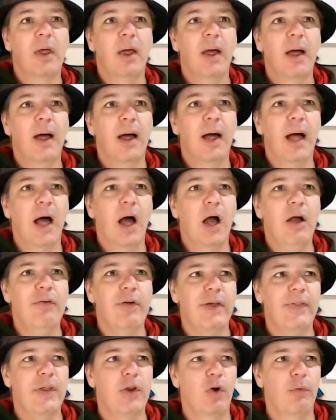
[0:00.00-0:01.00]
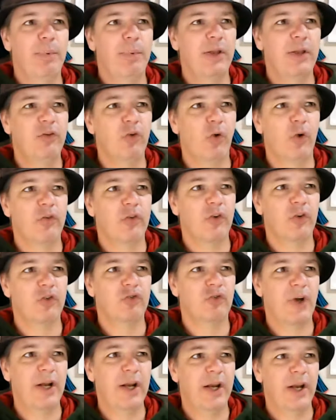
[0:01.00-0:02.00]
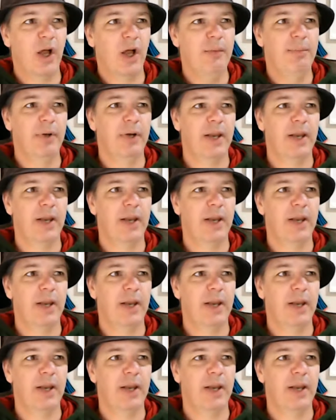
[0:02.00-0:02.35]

Over in the European Tour, it's the Australian Open,